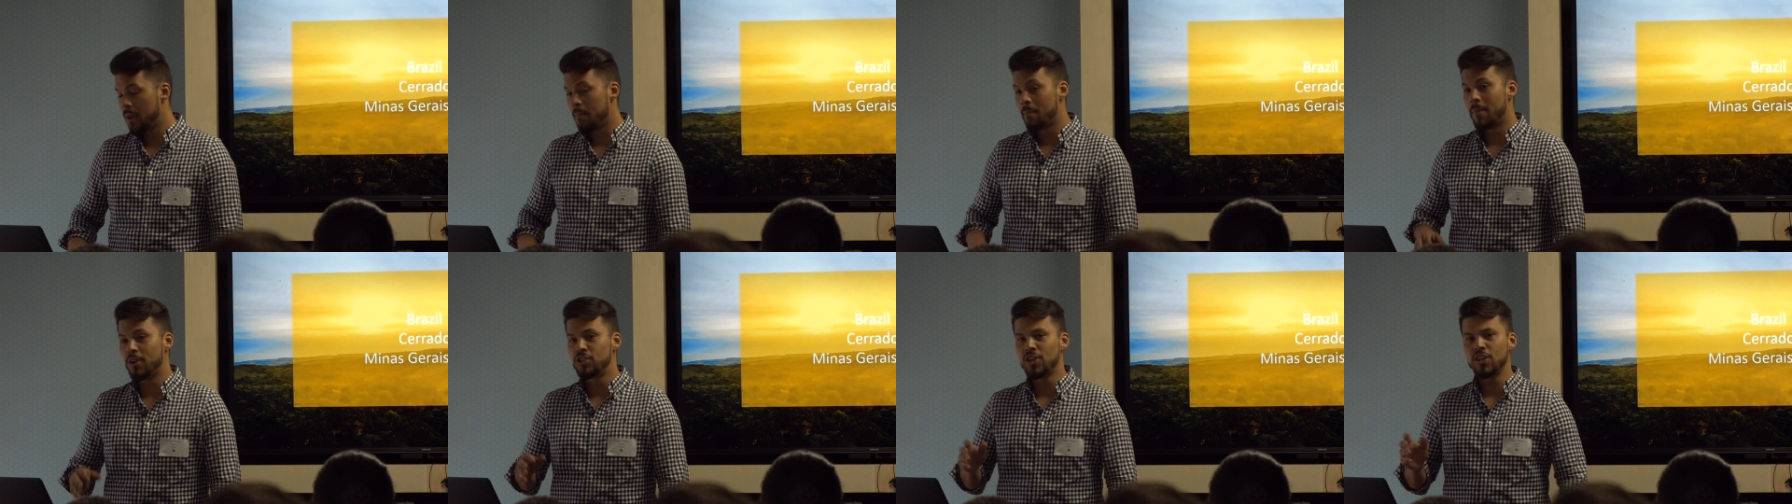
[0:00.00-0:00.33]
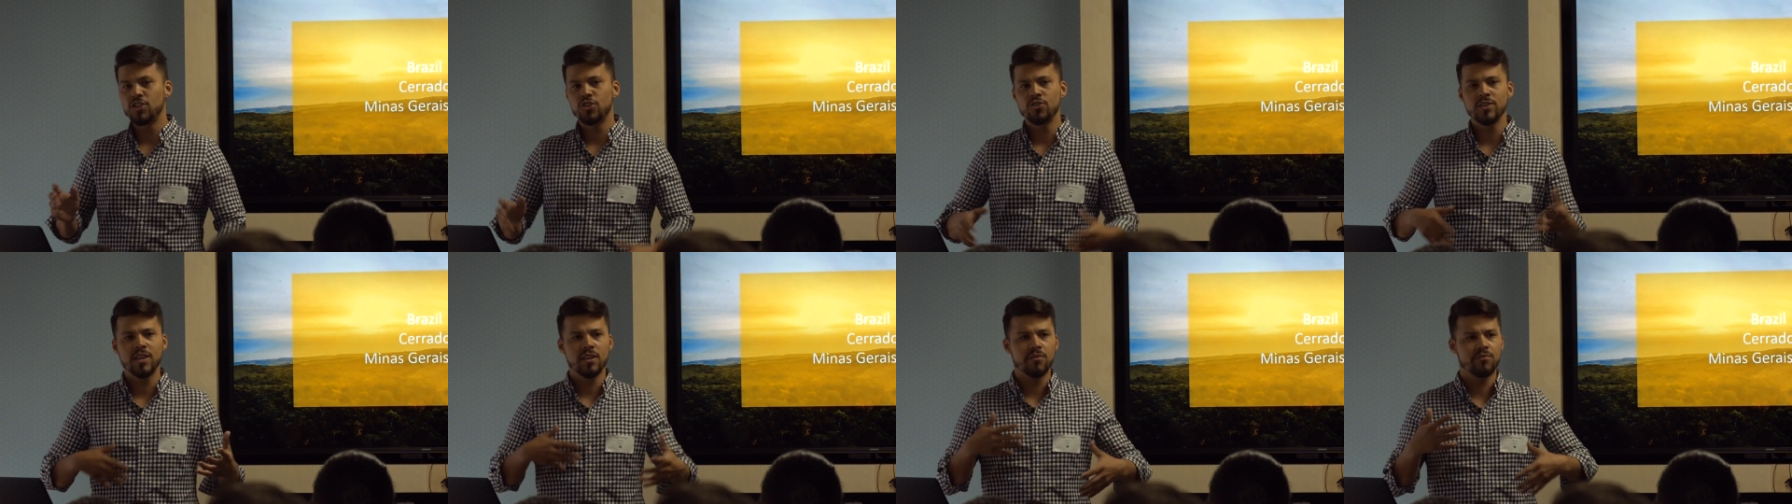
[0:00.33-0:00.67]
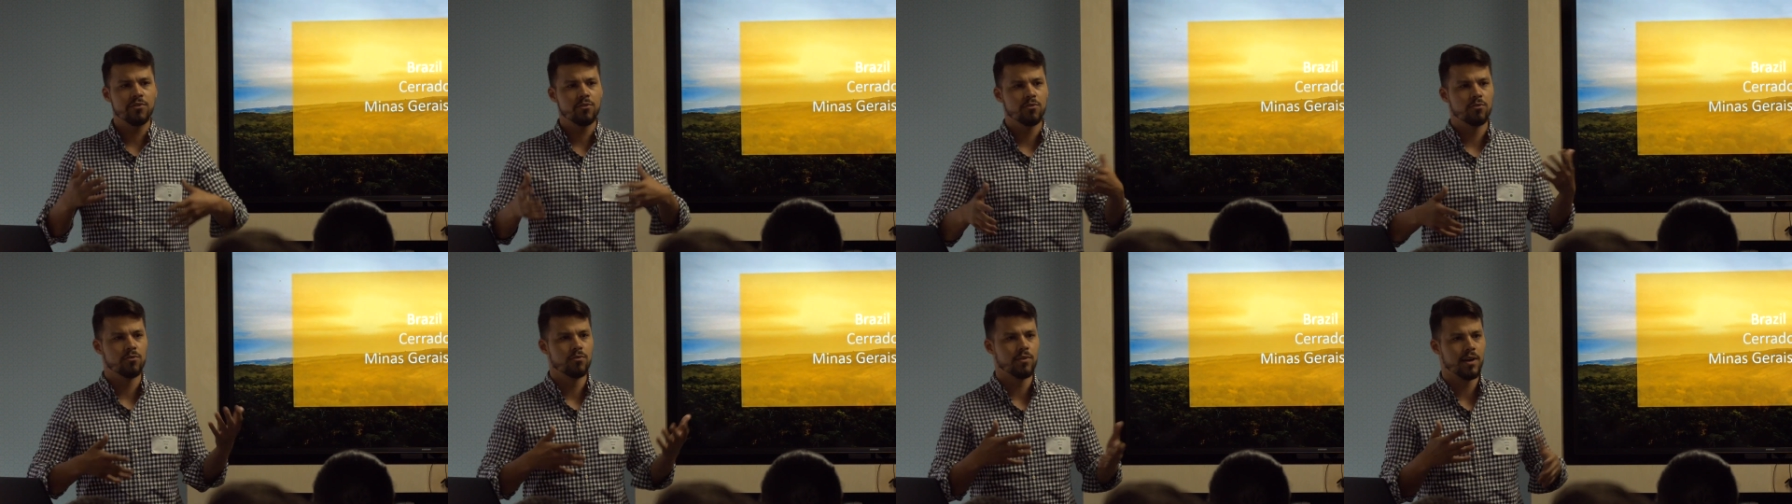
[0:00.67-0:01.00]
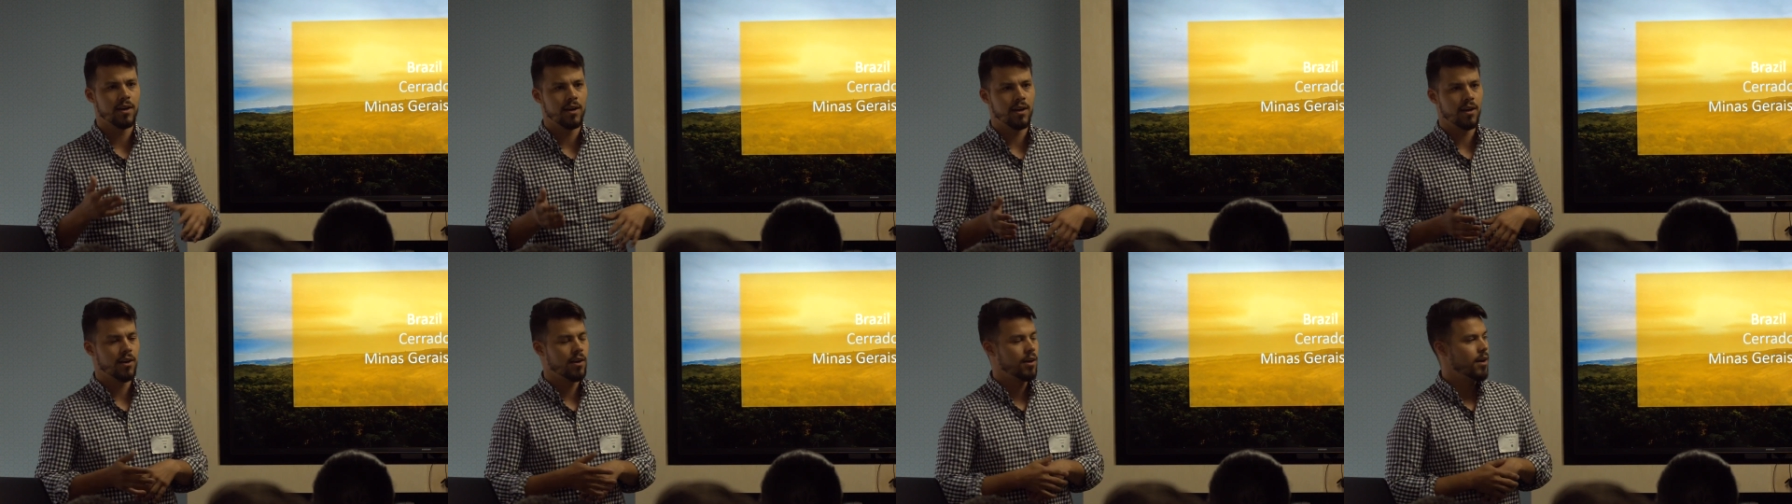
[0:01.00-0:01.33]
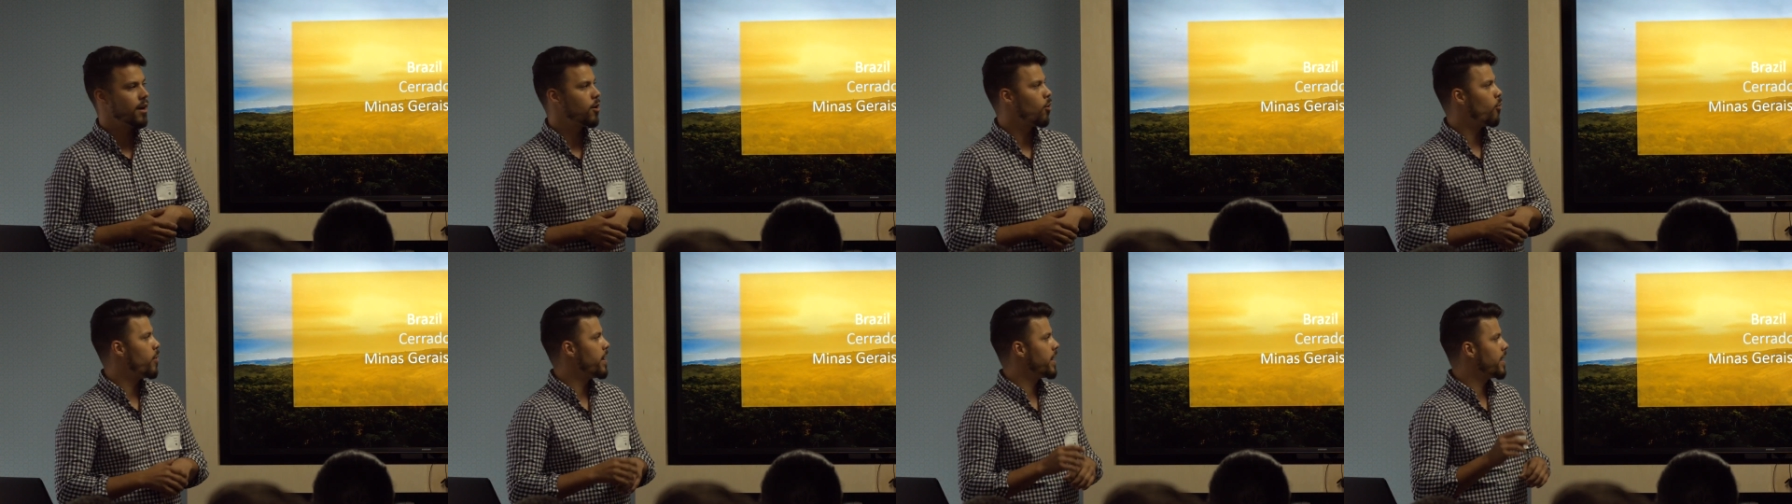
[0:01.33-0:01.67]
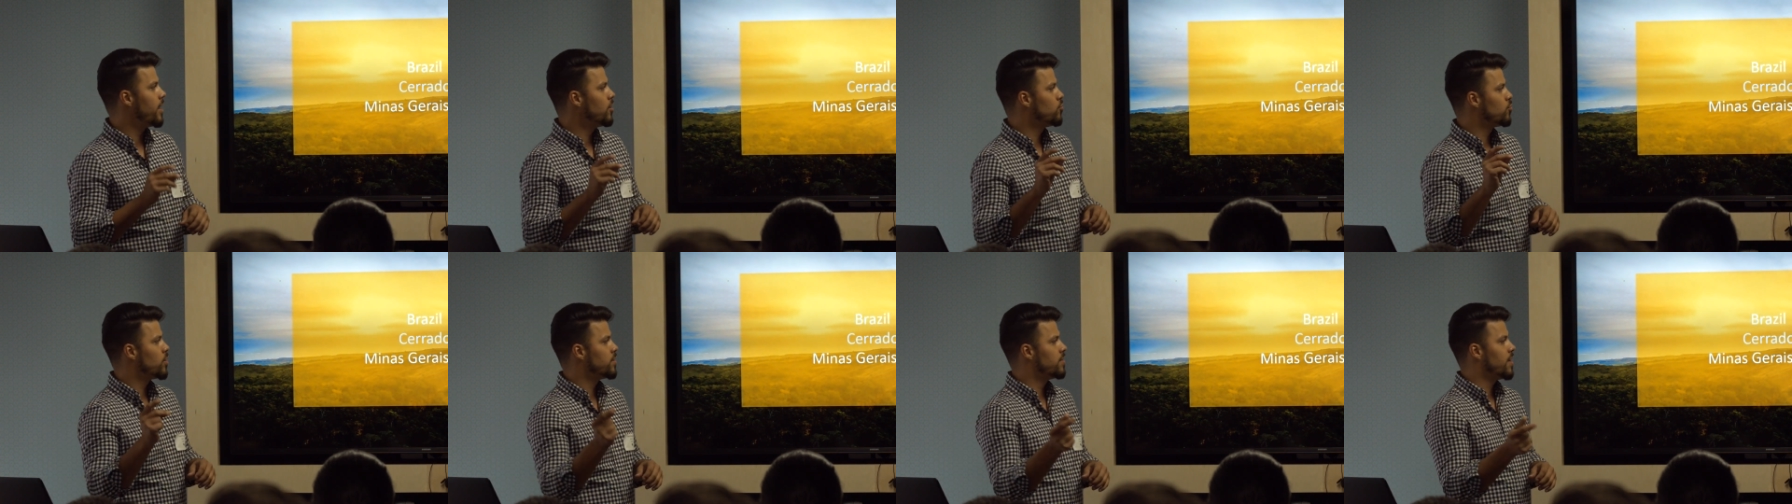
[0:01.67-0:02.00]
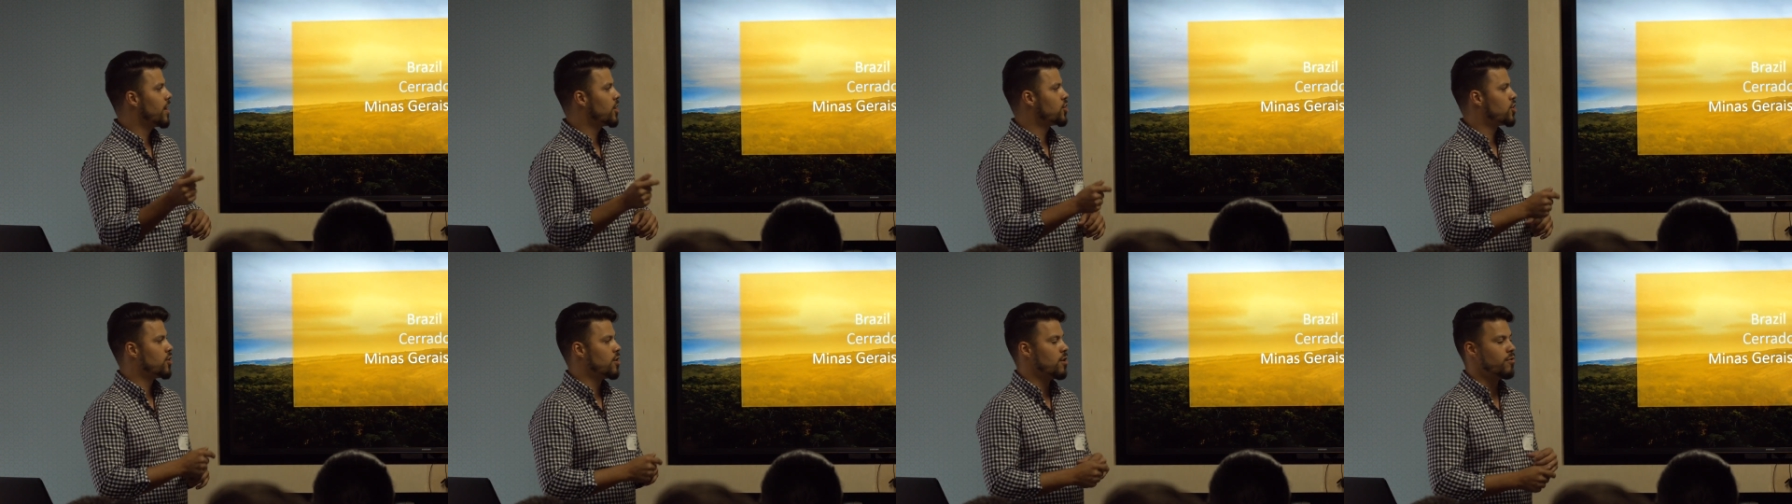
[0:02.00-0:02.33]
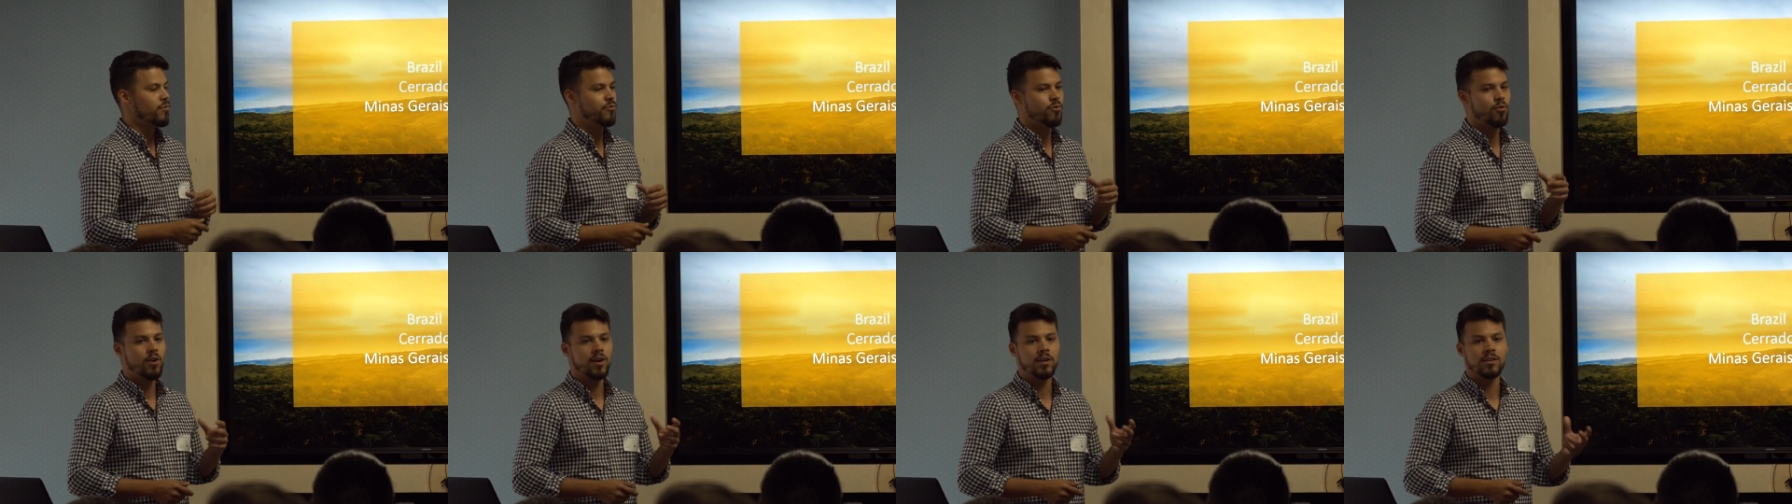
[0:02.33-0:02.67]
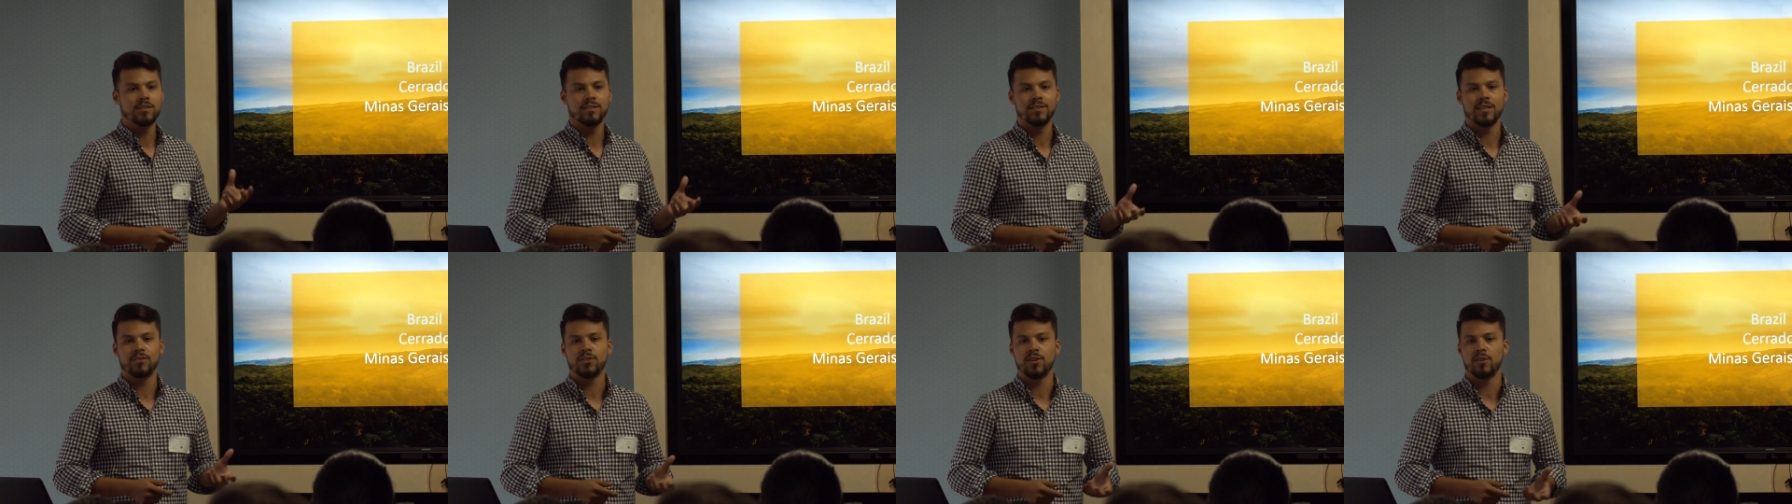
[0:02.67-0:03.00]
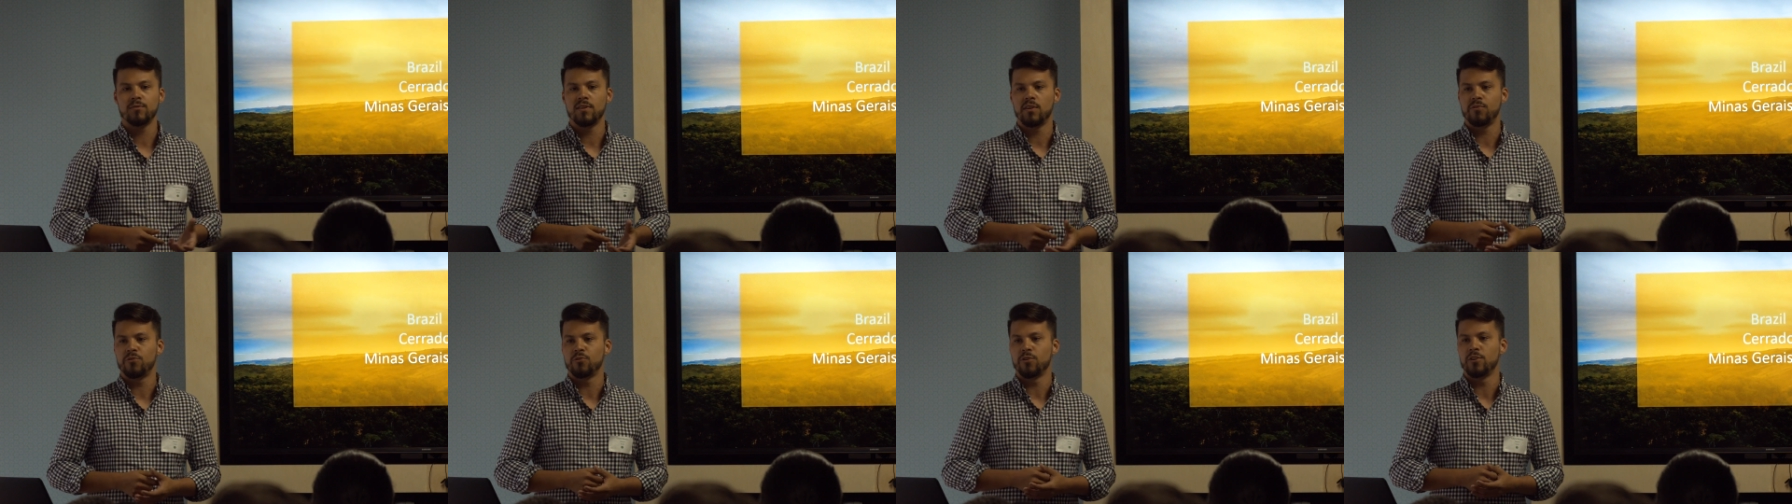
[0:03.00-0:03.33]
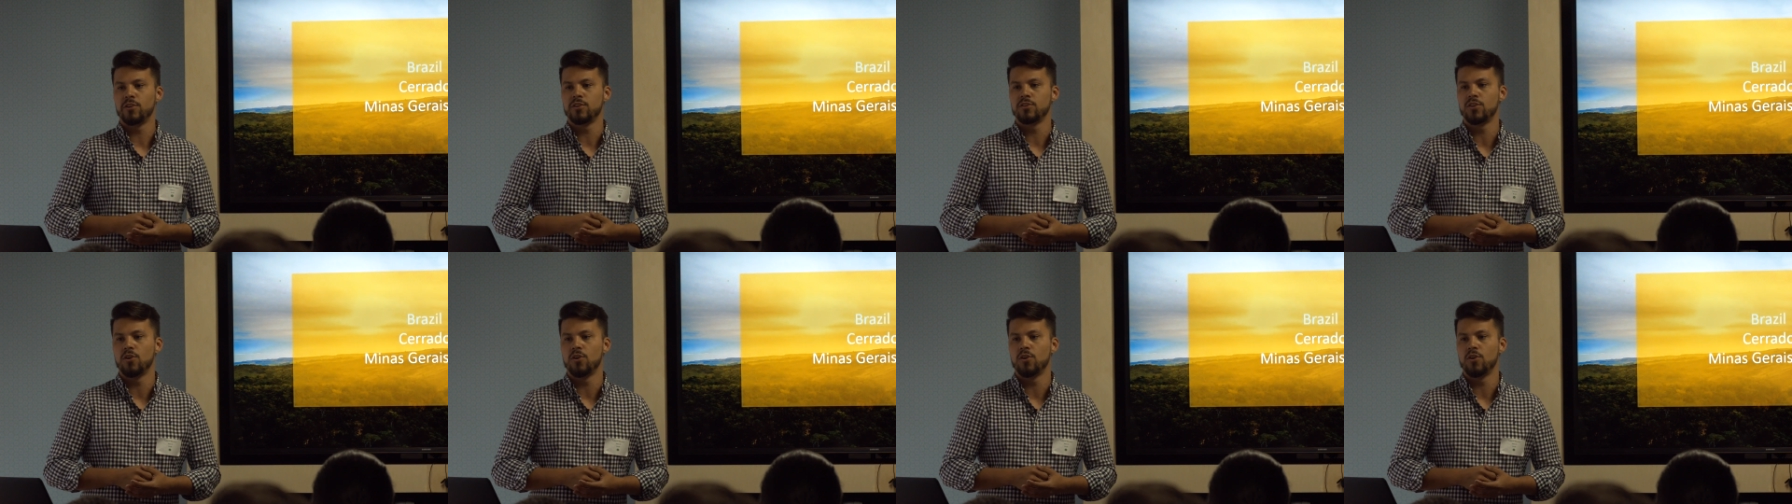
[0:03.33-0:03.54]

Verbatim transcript: But just to give you a, uh, a quick introduction of what is Daterra for